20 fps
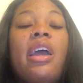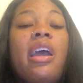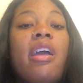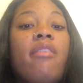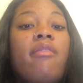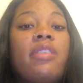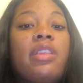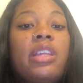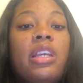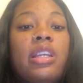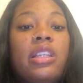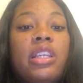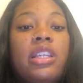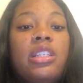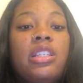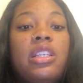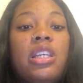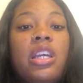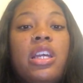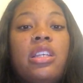everything that
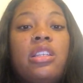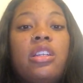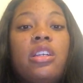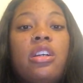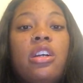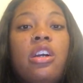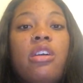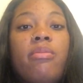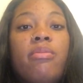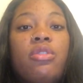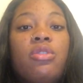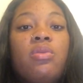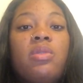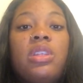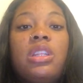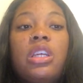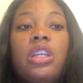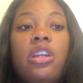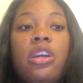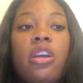she has accomplished
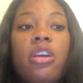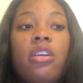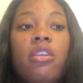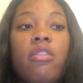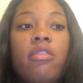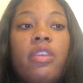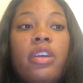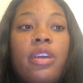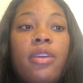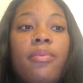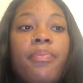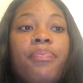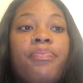within her career.